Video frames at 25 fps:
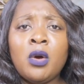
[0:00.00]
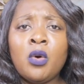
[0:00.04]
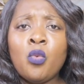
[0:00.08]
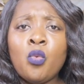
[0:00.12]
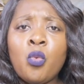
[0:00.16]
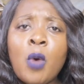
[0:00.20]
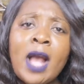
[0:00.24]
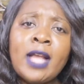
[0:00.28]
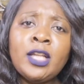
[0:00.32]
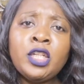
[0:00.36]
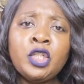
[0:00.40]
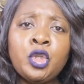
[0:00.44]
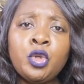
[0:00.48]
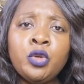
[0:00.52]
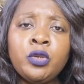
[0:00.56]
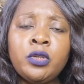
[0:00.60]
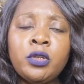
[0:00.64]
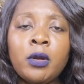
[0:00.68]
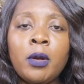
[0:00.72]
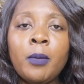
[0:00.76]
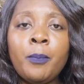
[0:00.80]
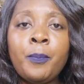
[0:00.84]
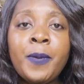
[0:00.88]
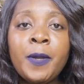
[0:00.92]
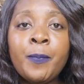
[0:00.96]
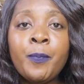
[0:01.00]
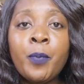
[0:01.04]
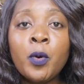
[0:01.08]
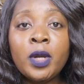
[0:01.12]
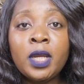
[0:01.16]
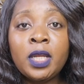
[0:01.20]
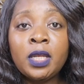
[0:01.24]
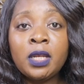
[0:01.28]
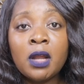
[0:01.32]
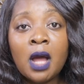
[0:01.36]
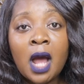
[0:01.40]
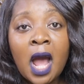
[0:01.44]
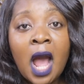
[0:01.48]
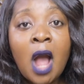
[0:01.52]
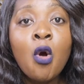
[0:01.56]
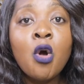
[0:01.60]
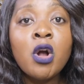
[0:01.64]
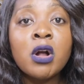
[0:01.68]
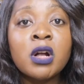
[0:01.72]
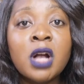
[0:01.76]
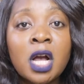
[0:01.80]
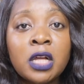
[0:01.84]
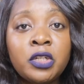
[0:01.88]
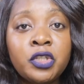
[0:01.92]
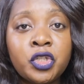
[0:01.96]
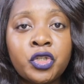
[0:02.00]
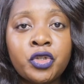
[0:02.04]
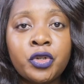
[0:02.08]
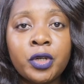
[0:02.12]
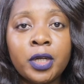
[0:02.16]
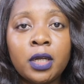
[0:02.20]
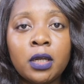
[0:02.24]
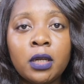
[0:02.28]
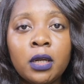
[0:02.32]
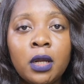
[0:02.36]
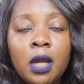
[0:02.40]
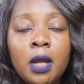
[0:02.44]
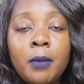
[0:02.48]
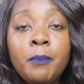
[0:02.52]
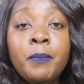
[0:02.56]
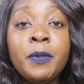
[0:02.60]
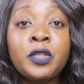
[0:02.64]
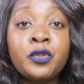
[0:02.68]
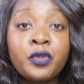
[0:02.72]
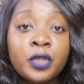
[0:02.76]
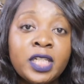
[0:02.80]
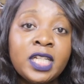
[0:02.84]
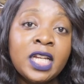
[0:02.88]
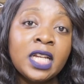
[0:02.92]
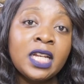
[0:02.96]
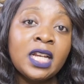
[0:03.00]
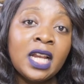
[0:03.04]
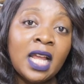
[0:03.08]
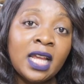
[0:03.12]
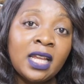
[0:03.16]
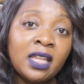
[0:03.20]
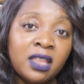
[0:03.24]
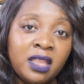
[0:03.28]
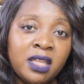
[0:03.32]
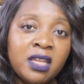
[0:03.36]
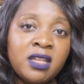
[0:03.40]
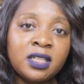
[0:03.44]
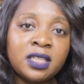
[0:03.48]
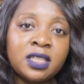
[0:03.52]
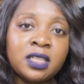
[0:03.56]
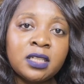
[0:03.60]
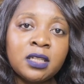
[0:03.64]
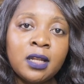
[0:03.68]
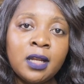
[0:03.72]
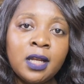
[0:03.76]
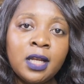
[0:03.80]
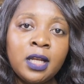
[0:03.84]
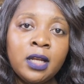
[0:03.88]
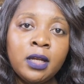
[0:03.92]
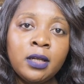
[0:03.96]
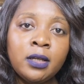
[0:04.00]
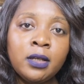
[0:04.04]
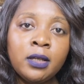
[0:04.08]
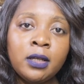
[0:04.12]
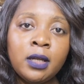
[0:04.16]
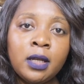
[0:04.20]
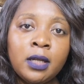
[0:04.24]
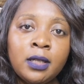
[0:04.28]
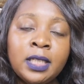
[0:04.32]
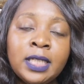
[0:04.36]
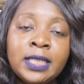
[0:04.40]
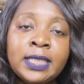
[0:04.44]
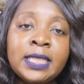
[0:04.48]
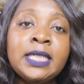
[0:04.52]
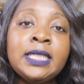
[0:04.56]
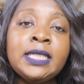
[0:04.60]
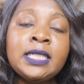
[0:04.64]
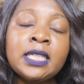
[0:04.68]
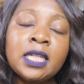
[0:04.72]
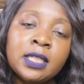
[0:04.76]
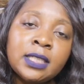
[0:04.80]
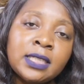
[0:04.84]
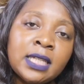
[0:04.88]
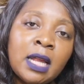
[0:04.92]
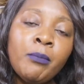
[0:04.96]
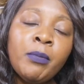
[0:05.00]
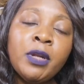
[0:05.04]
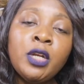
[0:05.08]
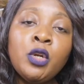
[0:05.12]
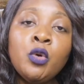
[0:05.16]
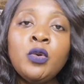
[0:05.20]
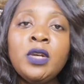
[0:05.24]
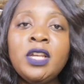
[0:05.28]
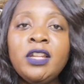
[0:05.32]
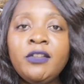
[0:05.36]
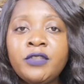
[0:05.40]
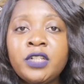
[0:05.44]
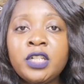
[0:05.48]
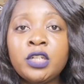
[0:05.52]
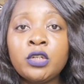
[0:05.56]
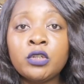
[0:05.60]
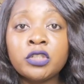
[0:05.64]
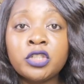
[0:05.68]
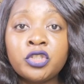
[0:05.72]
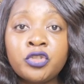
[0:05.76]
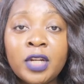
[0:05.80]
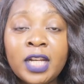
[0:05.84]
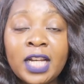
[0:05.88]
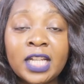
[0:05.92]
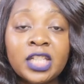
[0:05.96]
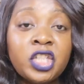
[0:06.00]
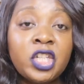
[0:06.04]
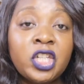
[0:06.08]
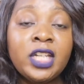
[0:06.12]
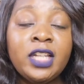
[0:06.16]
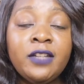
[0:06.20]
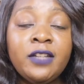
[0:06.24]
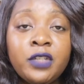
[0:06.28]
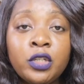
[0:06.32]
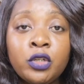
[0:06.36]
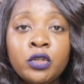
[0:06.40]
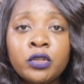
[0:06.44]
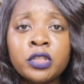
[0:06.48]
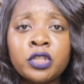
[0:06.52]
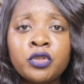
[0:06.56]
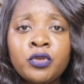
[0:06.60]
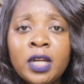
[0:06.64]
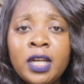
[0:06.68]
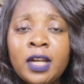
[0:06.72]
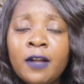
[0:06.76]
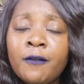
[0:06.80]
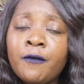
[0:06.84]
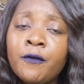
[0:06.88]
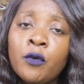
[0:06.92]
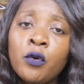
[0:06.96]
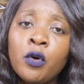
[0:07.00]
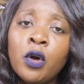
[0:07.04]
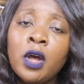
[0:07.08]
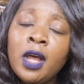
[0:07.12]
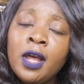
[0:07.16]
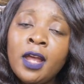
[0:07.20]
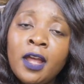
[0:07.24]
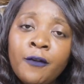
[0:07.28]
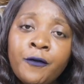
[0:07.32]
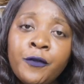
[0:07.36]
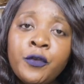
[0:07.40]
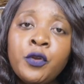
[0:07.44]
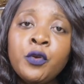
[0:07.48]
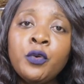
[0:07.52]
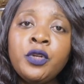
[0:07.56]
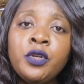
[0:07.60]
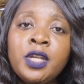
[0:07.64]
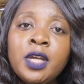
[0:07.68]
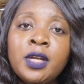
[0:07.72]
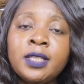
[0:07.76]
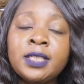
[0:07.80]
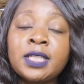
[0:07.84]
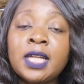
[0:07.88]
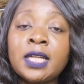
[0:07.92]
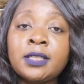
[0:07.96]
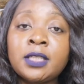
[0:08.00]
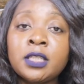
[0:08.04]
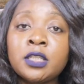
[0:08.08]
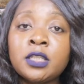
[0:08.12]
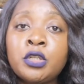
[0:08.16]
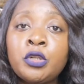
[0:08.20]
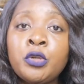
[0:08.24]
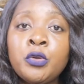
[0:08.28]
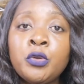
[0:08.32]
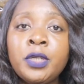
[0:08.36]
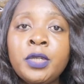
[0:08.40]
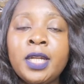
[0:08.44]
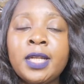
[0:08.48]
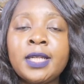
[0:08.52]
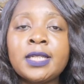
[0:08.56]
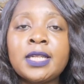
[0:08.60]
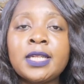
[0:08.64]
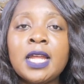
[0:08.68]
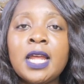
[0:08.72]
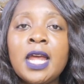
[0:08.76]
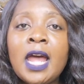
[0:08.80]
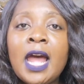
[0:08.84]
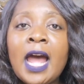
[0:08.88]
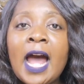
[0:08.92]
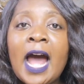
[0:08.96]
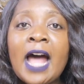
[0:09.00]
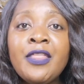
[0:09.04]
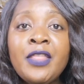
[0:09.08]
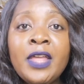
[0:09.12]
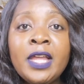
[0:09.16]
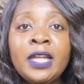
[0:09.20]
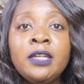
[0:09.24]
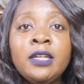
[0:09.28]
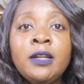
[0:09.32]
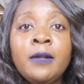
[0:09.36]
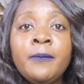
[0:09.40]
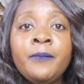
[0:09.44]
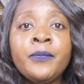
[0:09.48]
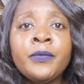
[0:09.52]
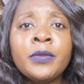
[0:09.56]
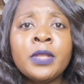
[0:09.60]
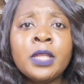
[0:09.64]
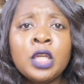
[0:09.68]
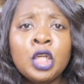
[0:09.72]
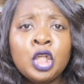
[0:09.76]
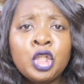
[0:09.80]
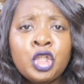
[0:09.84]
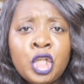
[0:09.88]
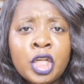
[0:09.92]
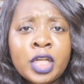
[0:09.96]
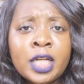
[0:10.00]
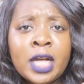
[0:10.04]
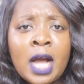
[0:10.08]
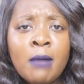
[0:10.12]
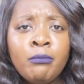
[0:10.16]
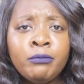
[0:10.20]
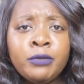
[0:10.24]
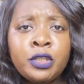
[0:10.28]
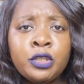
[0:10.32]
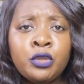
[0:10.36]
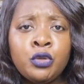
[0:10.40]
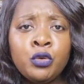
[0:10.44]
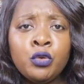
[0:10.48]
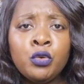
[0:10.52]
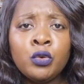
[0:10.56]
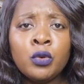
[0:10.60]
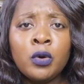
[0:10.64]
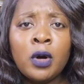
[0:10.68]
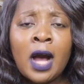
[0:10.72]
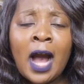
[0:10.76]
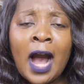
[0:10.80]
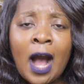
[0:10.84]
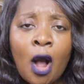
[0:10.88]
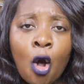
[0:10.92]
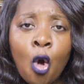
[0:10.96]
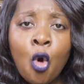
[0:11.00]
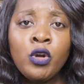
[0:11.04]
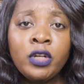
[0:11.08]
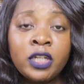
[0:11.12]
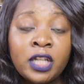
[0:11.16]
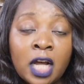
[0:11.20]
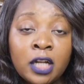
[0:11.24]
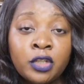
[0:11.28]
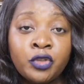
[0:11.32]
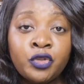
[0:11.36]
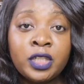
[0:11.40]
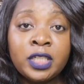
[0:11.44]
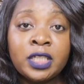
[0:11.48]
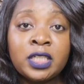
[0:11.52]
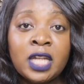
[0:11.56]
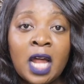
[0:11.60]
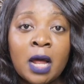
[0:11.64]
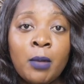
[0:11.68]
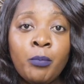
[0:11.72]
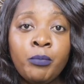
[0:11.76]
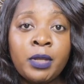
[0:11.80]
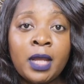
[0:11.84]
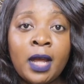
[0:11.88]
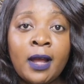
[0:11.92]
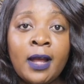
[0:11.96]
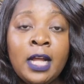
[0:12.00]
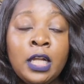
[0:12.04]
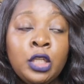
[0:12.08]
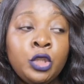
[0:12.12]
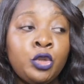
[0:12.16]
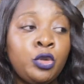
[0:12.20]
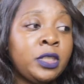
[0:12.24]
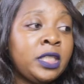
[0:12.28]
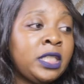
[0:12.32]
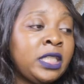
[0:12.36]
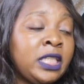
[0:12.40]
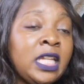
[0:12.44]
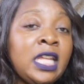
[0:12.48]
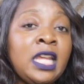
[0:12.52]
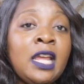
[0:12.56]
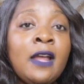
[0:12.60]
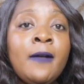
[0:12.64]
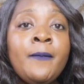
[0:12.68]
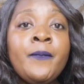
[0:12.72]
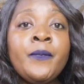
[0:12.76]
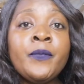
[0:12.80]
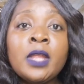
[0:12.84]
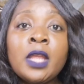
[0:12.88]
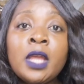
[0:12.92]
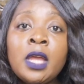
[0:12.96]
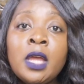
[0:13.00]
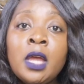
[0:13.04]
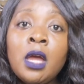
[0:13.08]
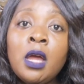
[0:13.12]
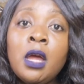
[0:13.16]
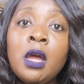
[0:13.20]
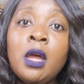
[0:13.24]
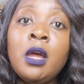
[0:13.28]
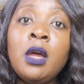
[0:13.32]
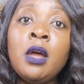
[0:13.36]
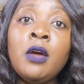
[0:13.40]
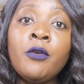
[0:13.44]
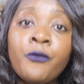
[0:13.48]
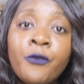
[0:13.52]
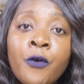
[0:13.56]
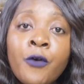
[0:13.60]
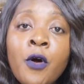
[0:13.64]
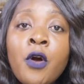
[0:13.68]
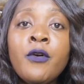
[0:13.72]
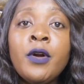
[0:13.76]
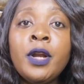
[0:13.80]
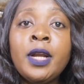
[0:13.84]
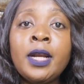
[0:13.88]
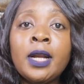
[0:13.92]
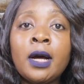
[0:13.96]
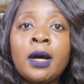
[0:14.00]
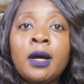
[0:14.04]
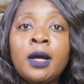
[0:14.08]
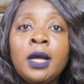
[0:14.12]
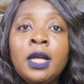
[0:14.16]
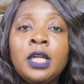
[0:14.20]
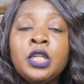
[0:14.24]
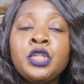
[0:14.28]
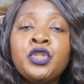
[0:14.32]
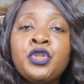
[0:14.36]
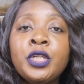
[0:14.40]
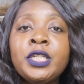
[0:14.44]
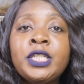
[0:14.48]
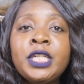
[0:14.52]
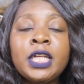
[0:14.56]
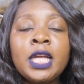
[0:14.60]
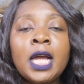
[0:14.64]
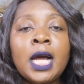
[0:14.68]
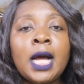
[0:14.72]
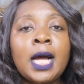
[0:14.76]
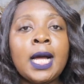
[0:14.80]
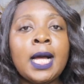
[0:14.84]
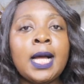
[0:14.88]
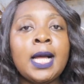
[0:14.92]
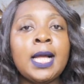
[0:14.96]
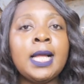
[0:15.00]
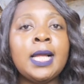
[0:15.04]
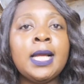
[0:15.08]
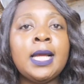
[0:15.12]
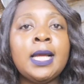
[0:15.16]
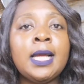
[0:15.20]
why should people in our country be treated like this? This is somebody who lived in Australia. She lived in Australia for a few years as a student. And then she comes to her own country, Zambia, to see a foreigner treating her